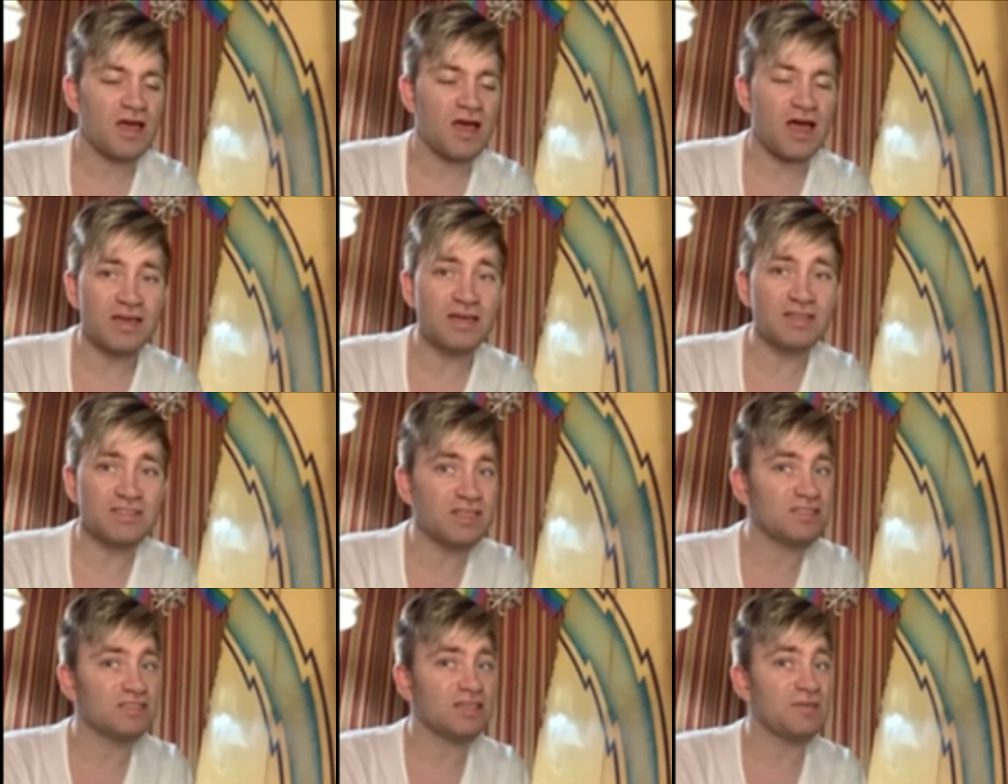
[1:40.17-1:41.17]
gotta
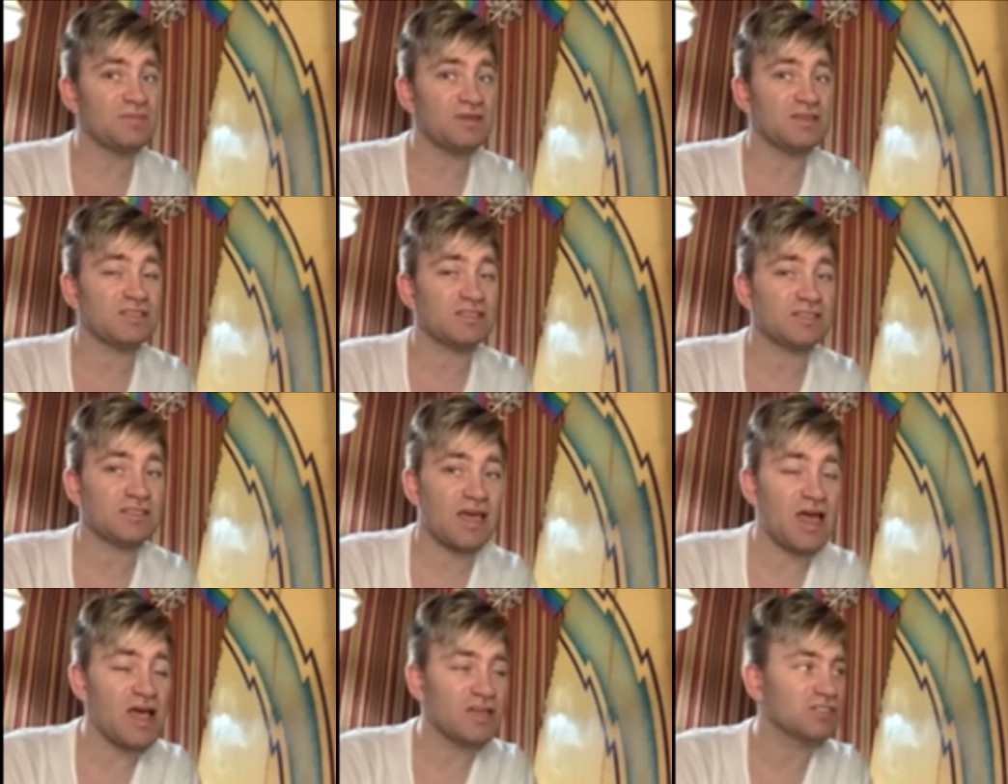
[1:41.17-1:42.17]
say, this game is
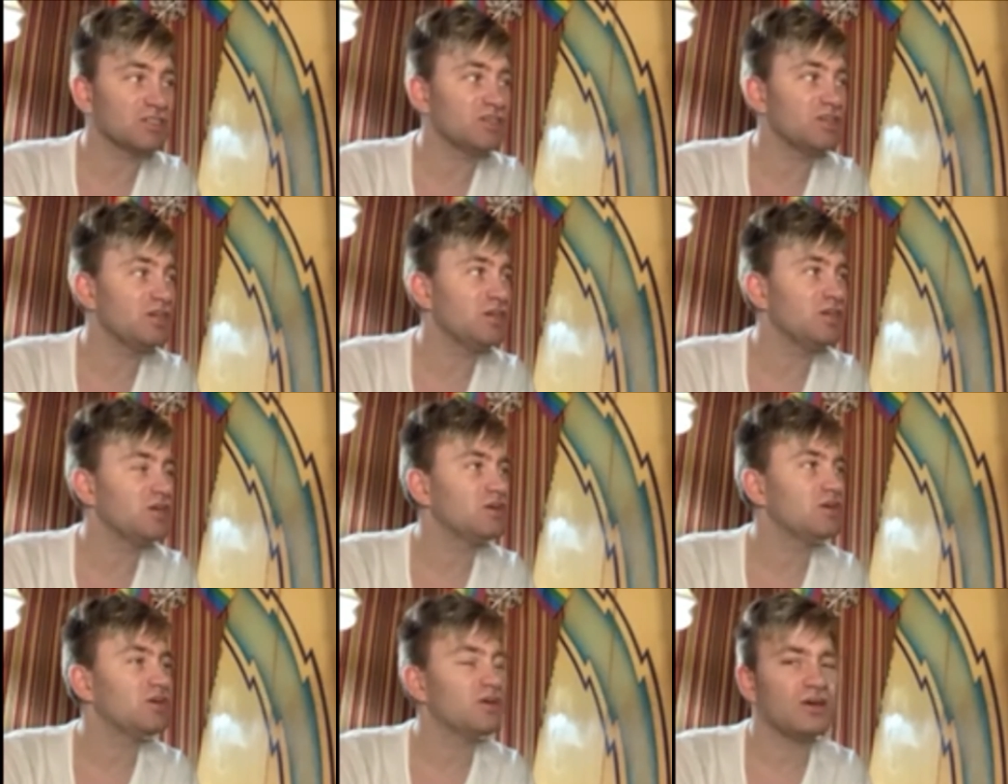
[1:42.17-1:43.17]
actually
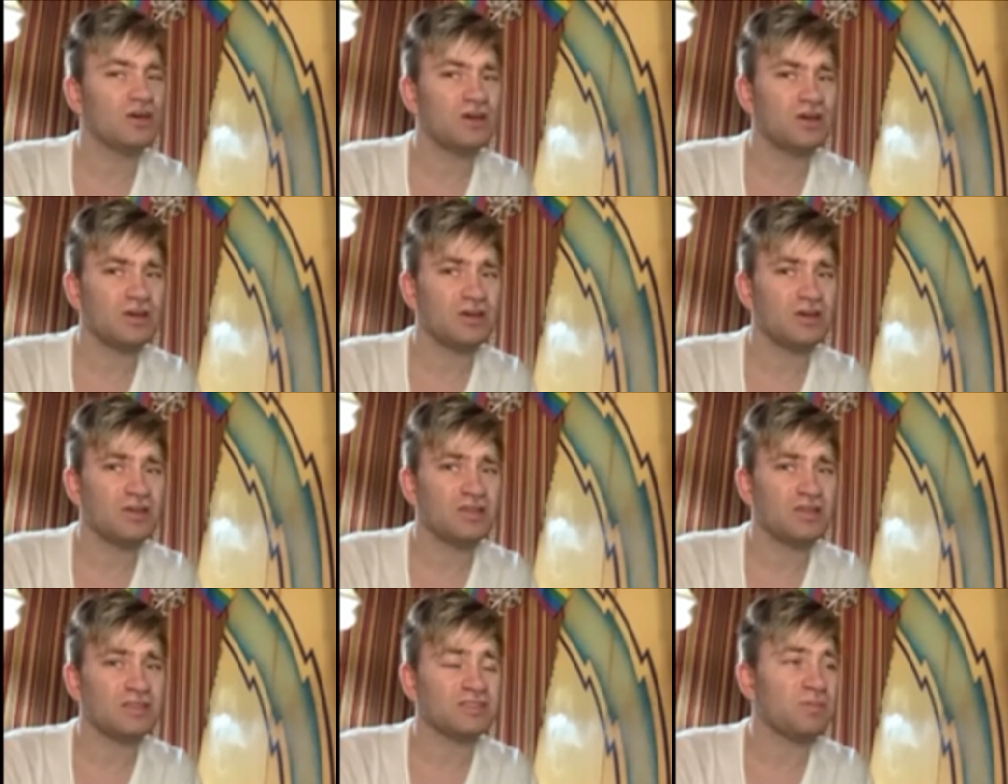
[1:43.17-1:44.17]

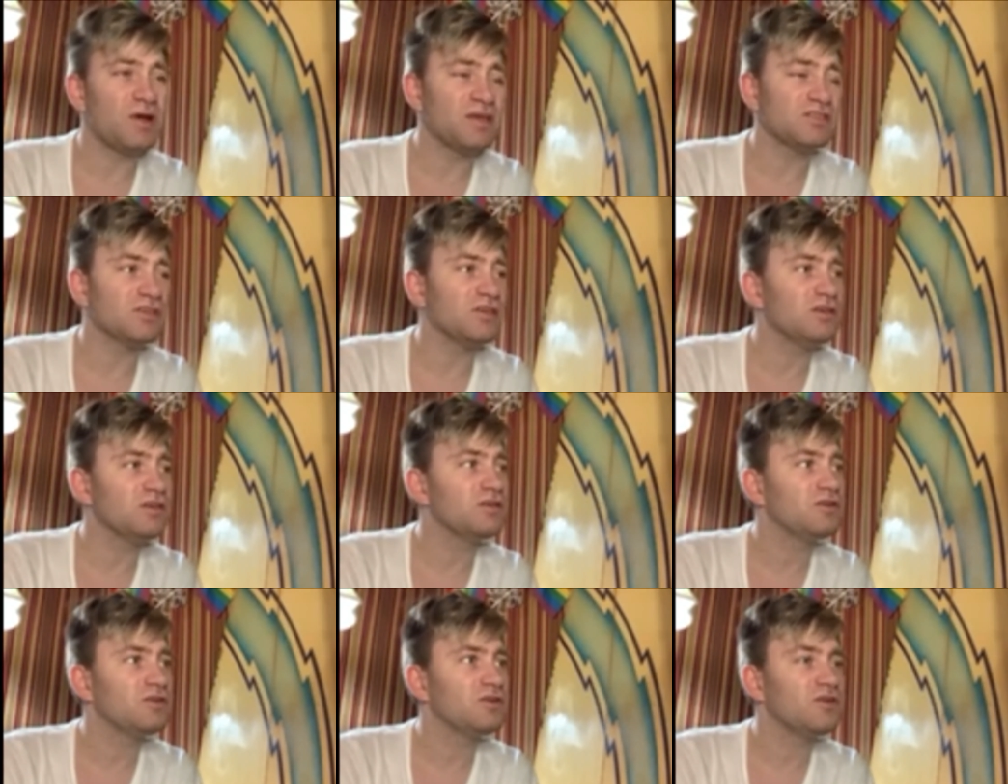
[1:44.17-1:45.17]
surprisingly
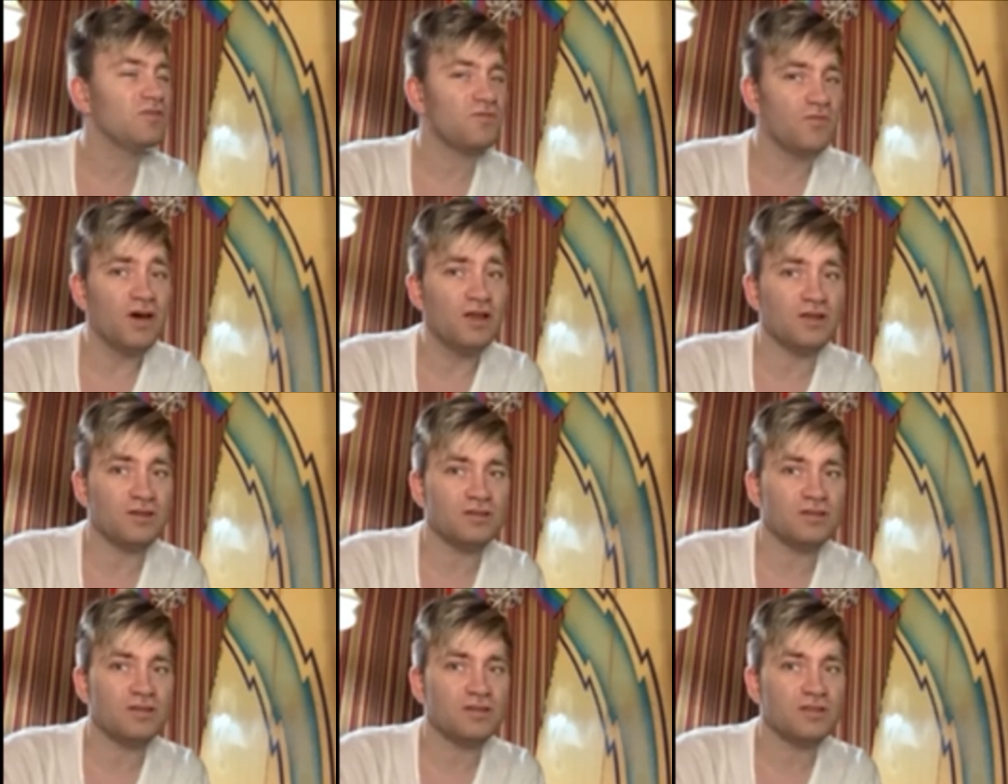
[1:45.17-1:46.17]
fun.
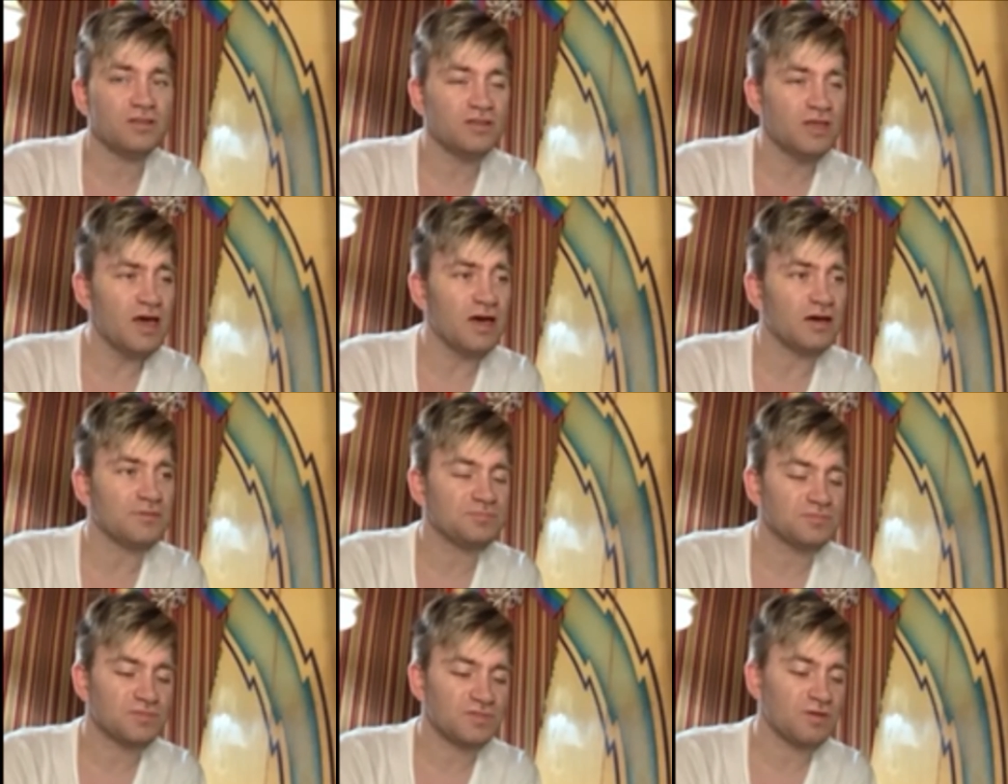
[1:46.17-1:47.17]
Yeah,
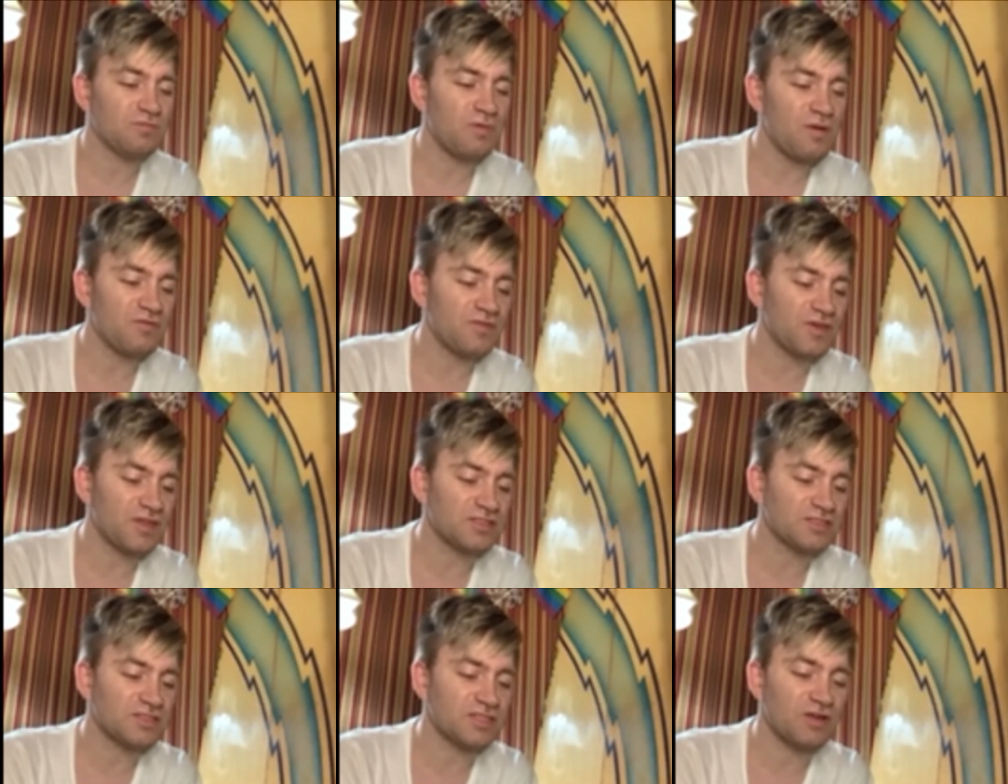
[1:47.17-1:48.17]
you're probably thinking, like,
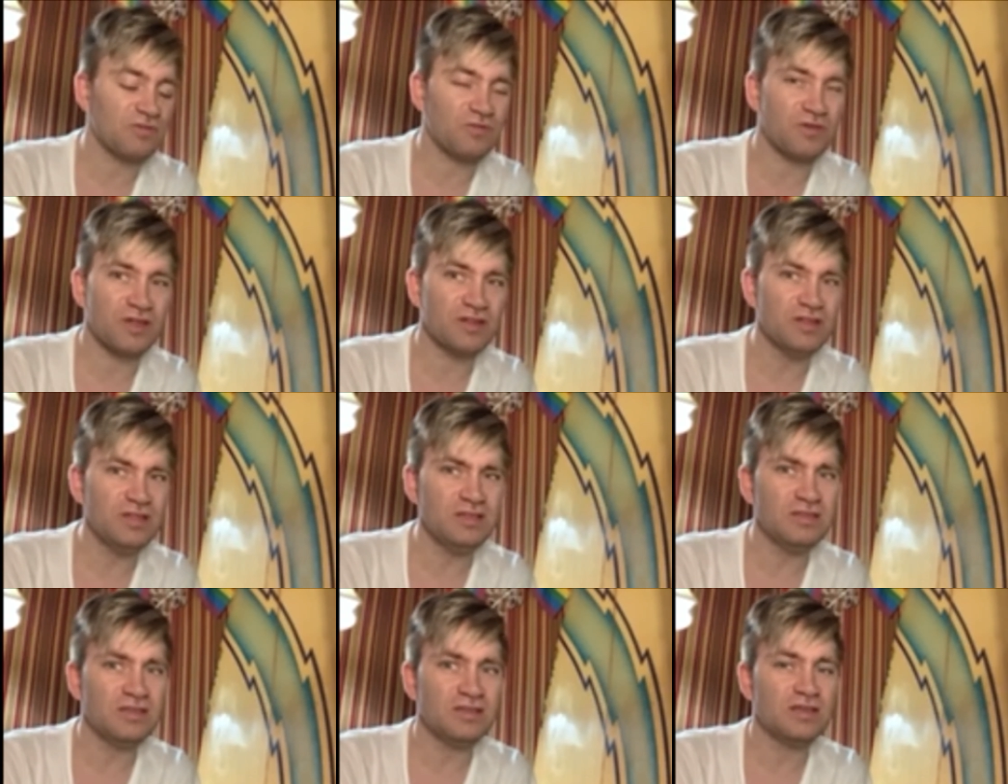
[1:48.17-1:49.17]
say, really?
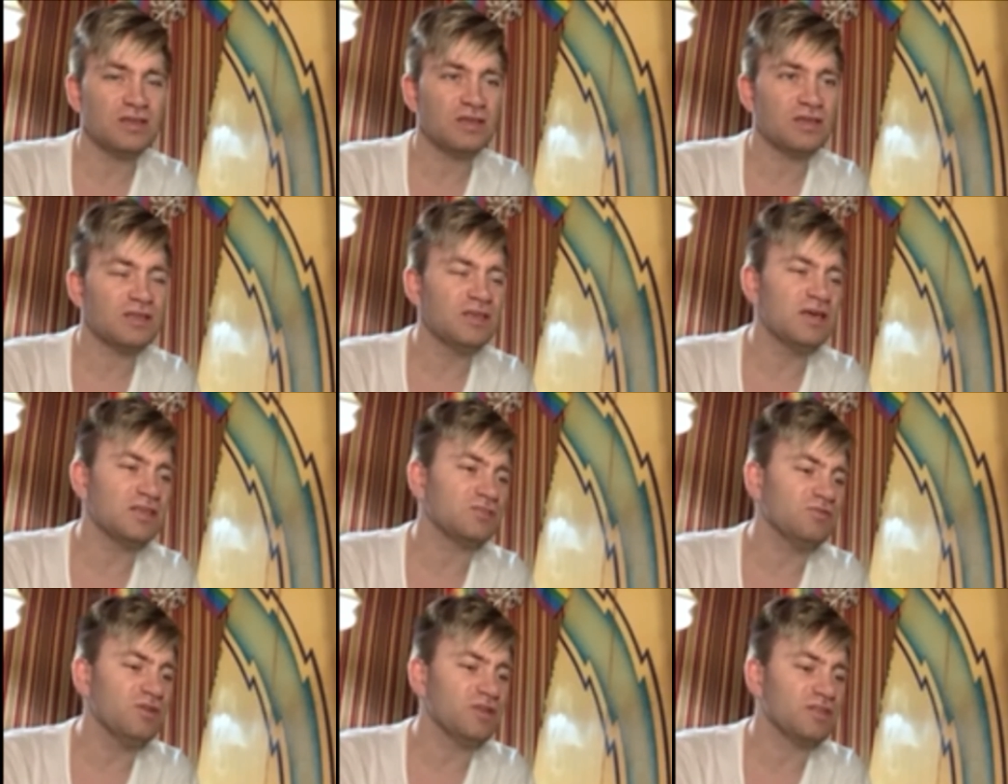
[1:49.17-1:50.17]
Yes,
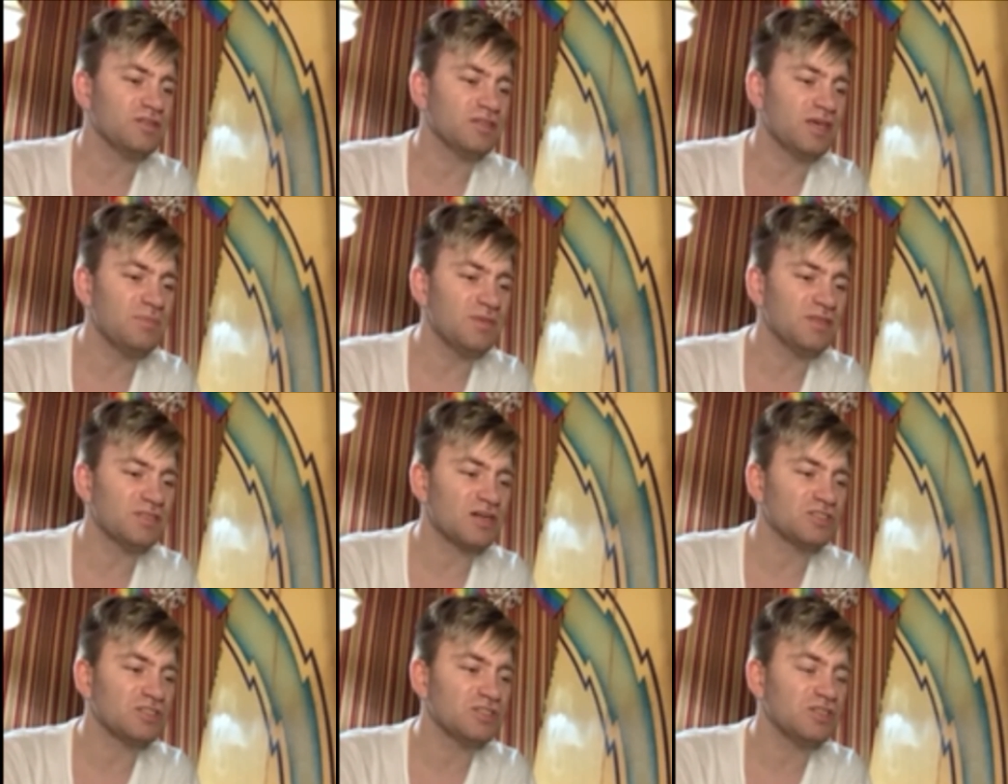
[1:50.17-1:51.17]
really. The game is
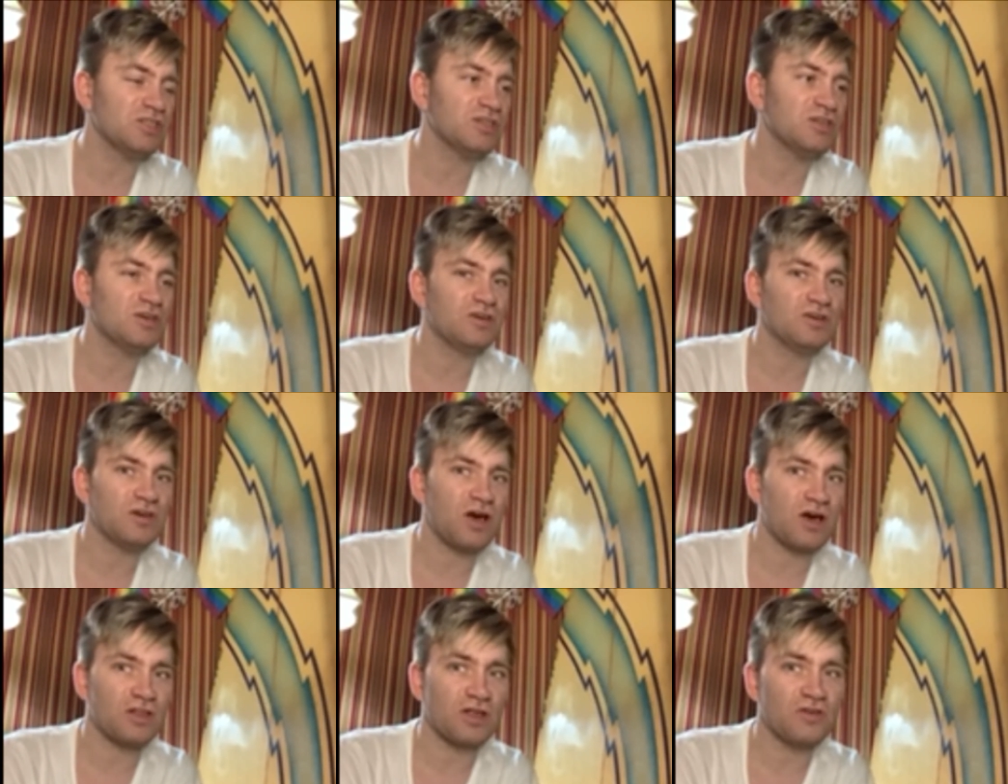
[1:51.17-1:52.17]
actually
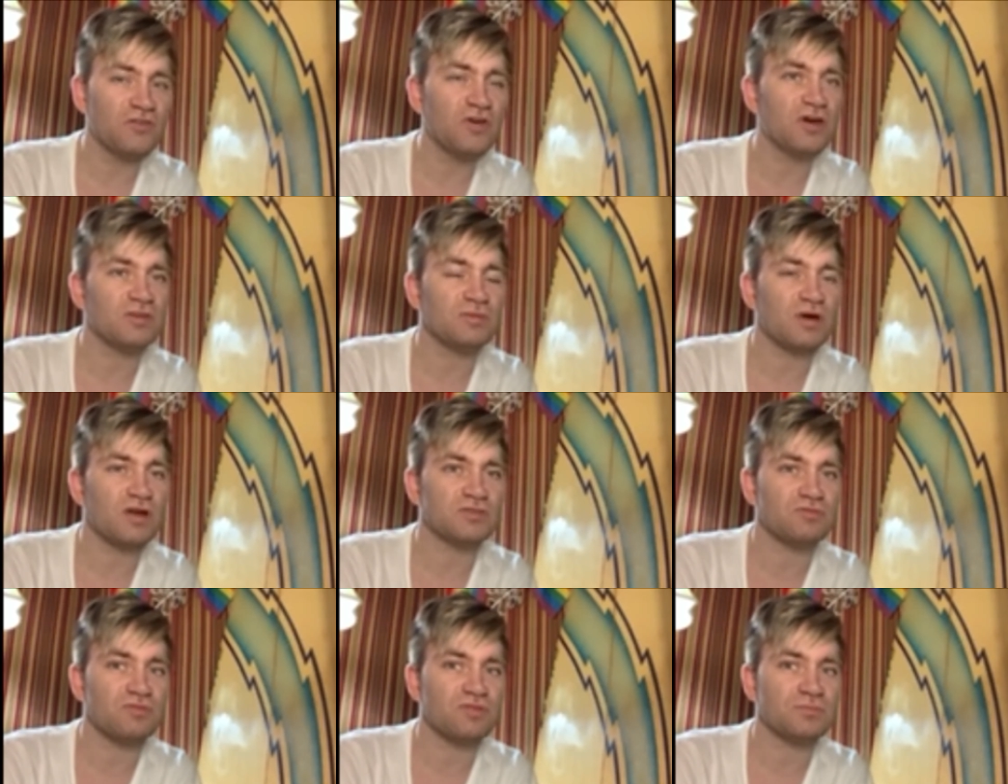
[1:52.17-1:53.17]
a lot of fun, to be
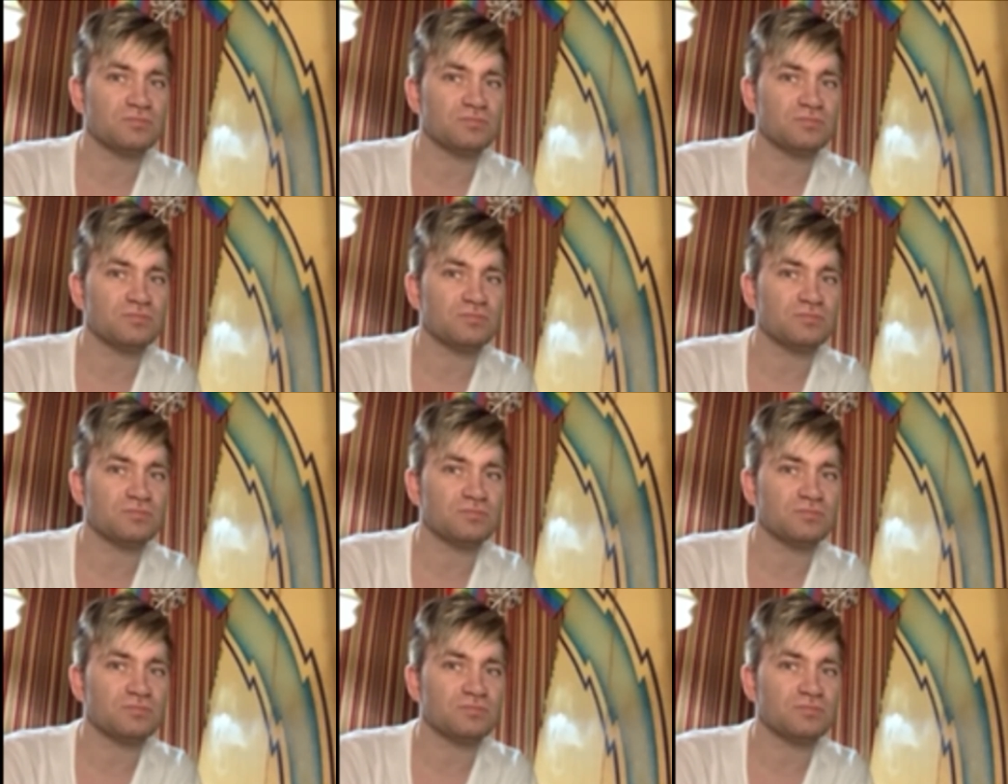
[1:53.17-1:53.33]
honest with you.